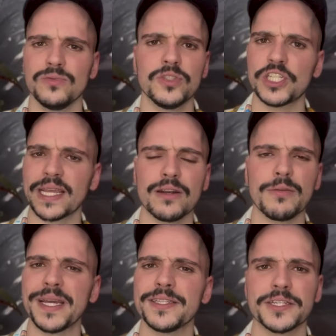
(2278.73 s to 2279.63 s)
check in on
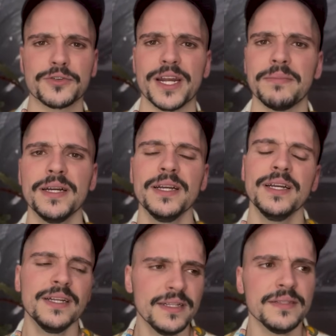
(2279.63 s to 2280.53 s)
my Instagram.
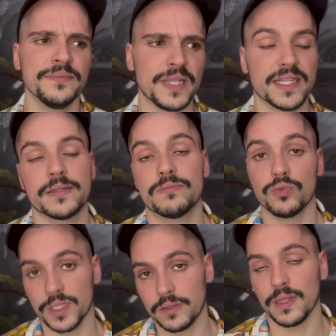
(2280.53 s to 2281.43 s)
That's
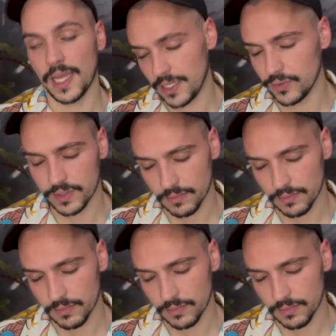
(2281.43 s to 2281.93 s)
what I use the